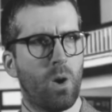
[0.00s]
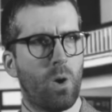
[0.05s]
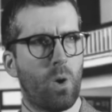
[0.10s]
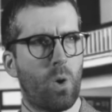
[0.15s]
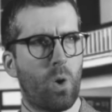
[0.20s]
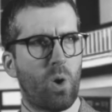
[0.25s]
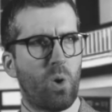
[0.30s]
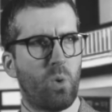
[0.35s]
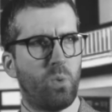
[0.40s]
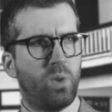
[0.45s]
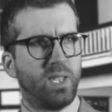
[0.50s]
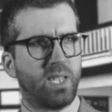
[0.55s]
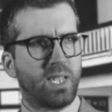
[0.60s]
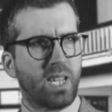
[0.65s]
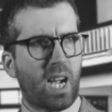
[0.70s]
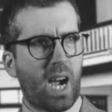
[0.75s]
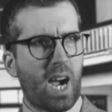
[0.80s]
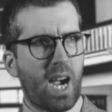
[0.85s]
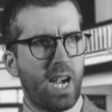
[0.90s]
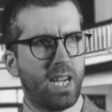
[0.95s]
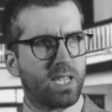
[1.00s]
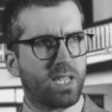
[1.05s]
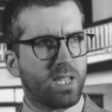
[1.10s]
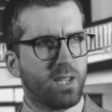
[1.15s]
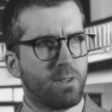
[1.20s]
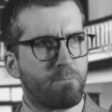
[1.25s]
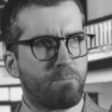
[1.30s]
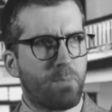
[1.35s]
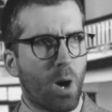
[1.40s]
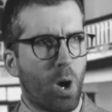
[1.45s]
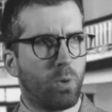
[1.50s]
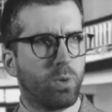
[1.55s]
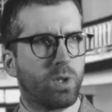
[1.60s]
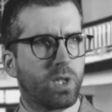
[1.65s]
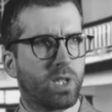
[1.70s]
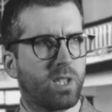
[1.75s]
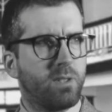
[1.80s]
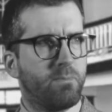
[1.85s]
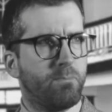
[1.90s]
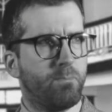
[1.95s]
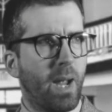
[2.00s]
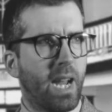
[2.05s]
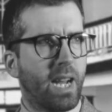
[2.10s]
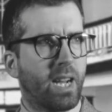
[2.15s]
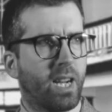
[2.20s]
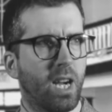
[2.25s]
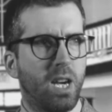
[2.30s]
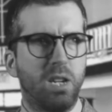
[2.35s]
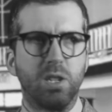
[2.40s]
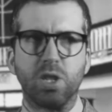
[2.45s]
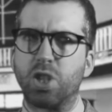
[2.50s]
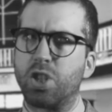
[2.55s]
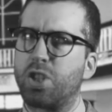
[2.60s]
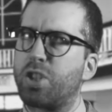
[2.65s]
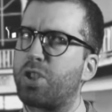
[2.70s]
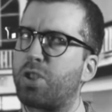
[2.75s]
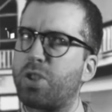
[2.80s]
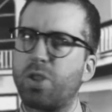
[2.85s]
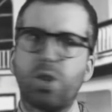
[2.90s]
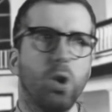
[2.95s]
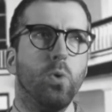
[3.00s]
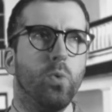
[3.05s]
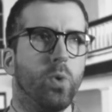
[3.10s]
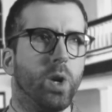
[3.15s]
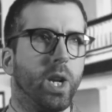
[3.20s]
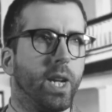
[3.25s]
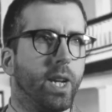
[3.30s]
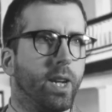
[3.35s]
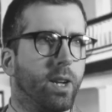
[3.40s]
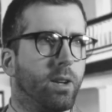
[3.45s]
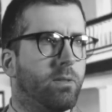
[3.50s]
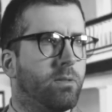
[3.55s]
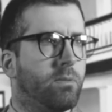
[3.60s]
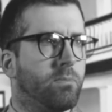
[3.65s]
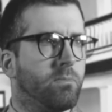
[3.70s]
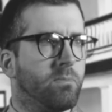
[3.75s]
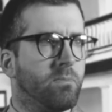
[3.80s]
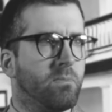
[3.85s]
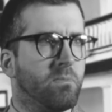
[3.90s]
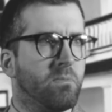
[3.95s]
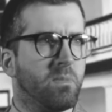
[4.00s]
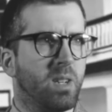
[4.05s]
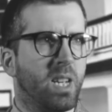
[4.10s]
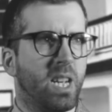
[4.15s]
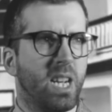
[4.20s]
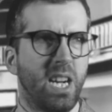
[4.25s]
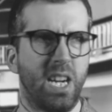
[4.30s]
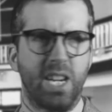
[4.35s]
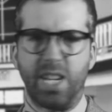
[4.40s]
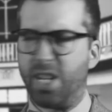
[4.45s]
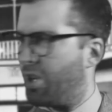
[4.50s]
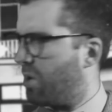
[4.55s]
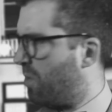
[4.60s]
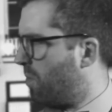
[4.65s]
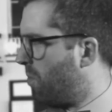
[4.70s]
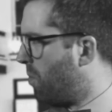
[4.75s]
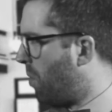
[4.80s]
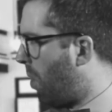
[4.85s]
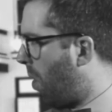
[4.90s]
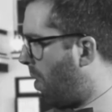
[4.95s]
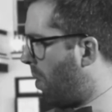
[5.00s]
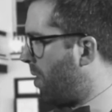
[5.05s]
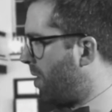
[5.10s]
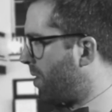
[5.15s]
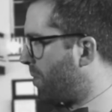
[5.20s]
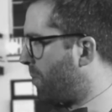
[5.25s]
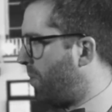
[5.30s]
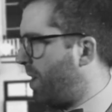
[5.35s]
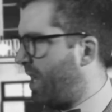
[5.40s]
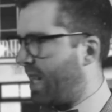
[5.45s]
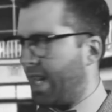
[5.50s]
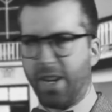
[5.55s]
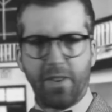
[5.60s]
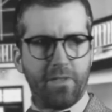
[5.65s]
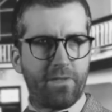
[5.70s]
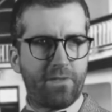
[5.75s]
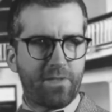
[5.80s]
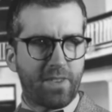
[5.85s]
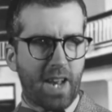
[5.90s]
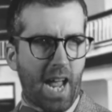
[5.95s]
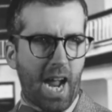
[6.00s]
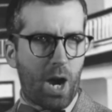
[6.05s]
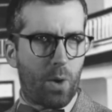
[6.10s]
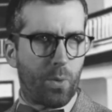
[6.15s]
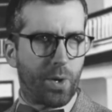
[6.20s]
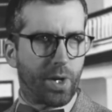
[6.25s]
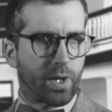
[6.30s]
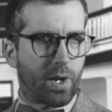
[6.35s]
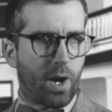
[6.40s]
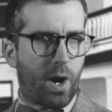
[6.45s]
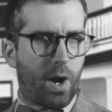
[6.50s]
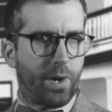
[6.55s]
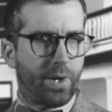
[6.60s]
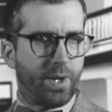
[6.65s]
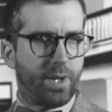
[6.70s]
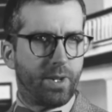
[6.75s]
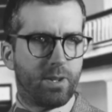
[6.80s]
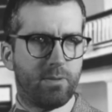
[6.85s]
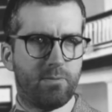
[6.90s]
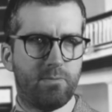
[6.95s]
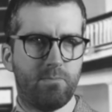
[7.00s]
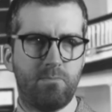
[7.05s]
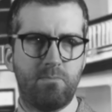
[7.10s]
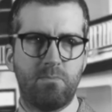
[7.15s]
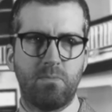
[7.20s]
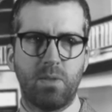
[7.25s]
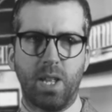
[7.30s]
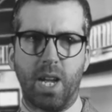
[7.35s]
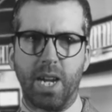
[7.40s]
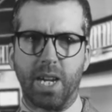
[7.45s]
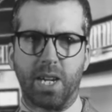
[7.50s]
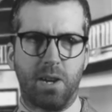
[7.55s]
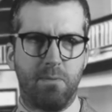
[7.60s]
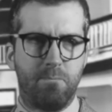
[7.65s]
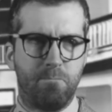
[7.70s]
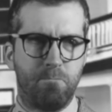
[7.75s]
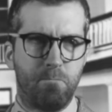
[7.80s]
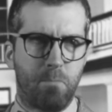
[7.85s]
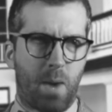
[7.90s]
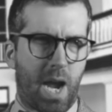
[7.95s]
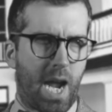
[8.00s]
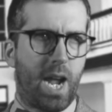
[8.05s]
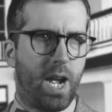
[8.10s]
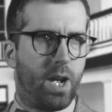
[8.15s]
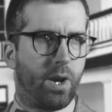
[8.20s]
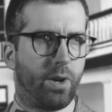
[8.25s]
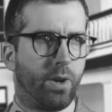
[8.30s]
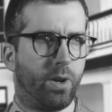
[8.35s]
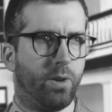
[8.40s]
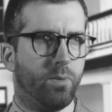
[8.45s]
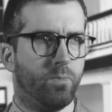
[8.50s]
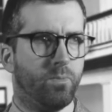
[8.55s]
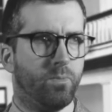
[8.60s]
Or was I supposed to make a duty in an award-winning flower garden, like a man?